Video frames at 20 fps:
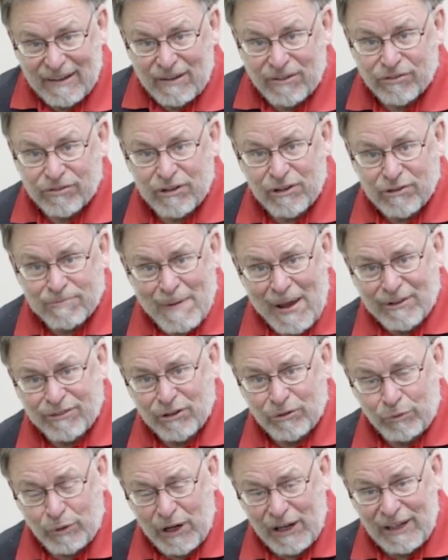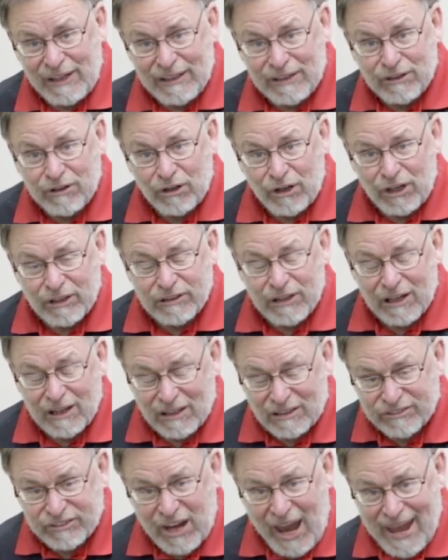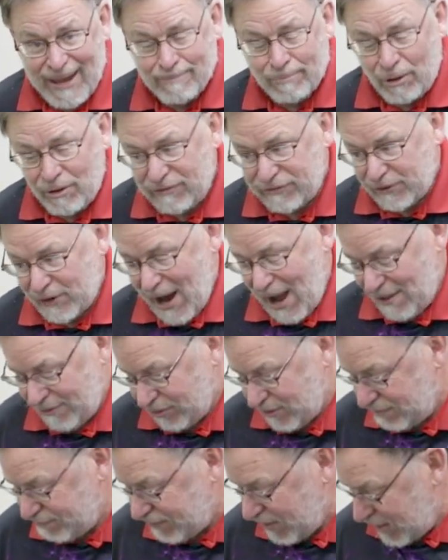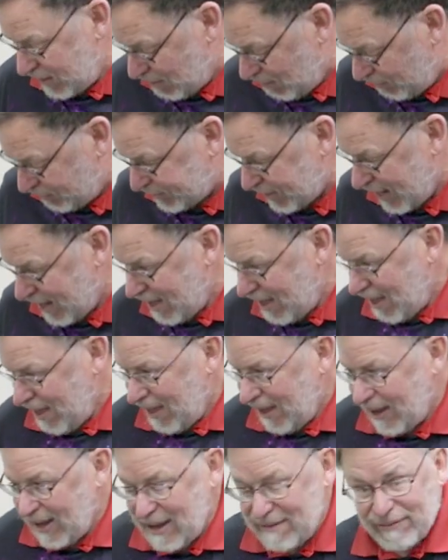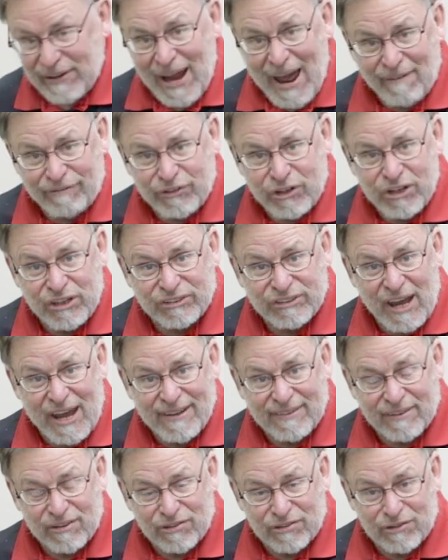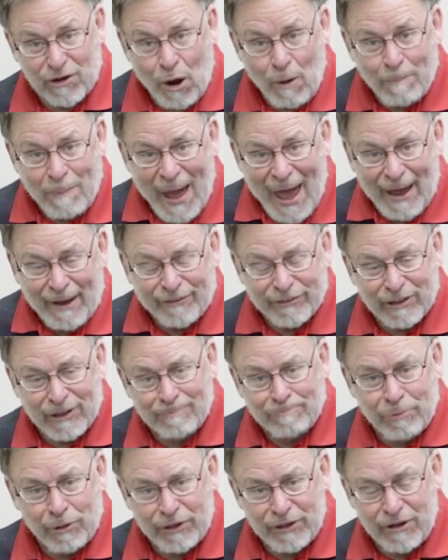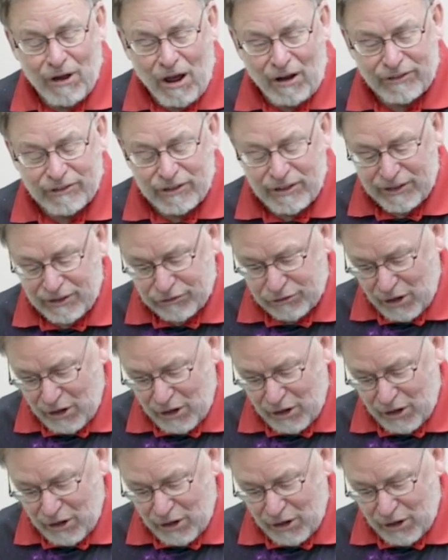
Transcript: So this makes a really good little table for out in the field, even after you take the scope out and put it onto the